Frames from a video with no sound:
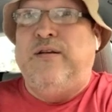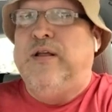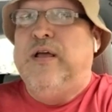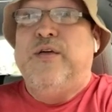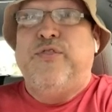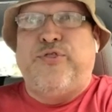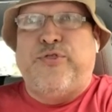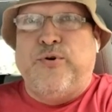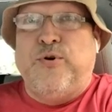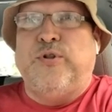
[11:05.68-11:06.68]
and
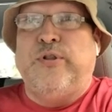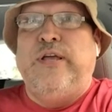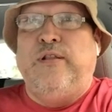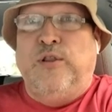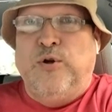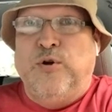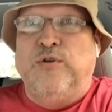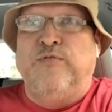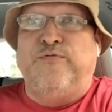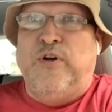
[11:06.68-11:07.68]
thoroughly
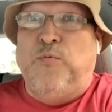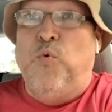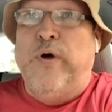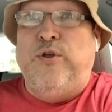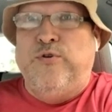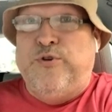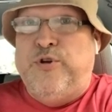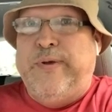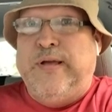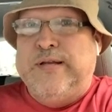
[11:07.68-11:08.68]
learn from what you're
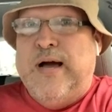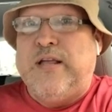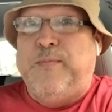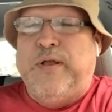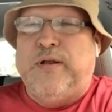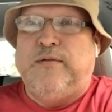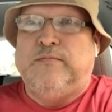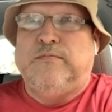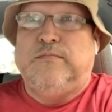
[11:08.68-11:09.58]
doing and document it.